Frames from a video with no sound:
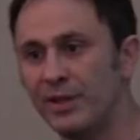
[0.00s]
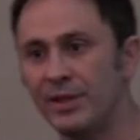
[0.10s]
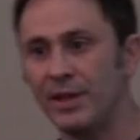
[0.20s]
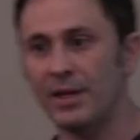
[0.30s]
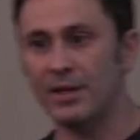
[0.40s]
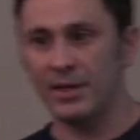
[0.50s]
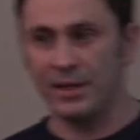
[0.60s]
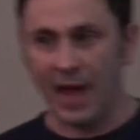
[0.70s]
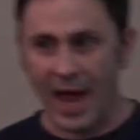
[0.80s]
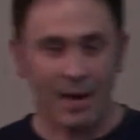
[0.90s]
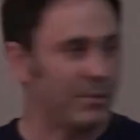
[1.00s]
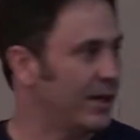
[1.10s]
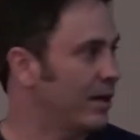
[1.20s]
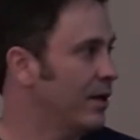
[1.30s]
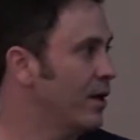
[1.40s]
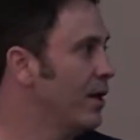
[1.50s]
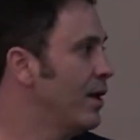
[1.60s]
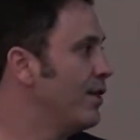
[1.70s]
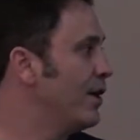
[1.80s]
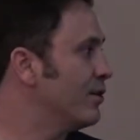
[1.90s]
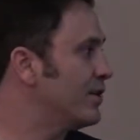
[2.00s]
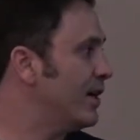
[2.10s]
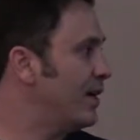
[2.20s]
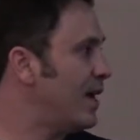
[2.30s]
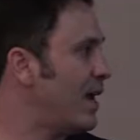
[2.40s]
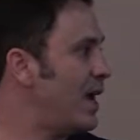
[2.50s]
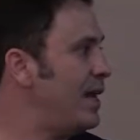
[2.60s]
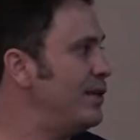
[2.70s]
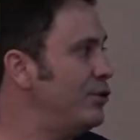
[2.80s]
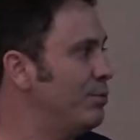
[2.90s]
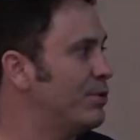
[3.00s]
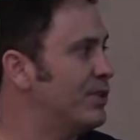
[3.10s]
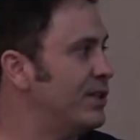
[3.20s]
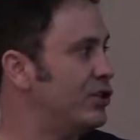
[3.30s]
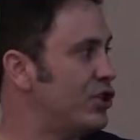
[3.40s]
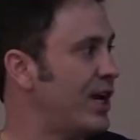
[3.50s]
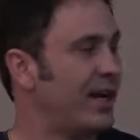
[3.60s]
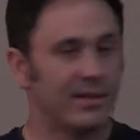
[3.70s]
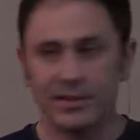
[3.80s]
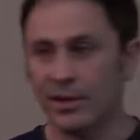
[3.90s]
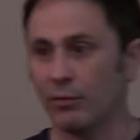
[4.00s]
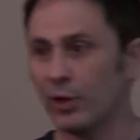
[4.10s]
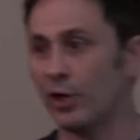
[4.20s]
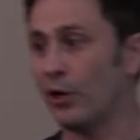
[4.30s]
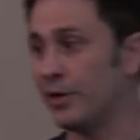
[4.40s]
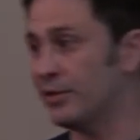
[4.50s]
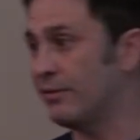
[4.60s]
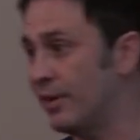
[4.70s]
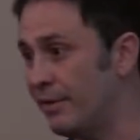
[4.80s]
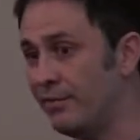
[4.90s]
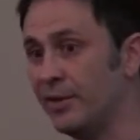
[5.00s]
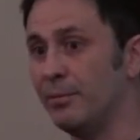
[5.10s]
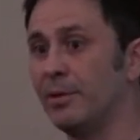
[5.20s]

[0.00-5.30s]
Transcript: the apnea, there's a 82% chance of recurrence of AFib.